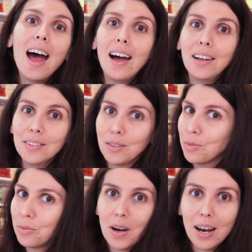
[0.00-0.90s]
and
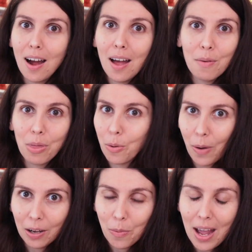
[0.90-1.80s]
what I am
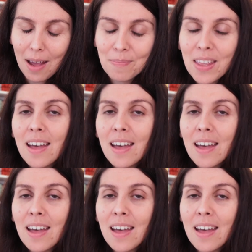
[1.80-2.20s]
throwing away,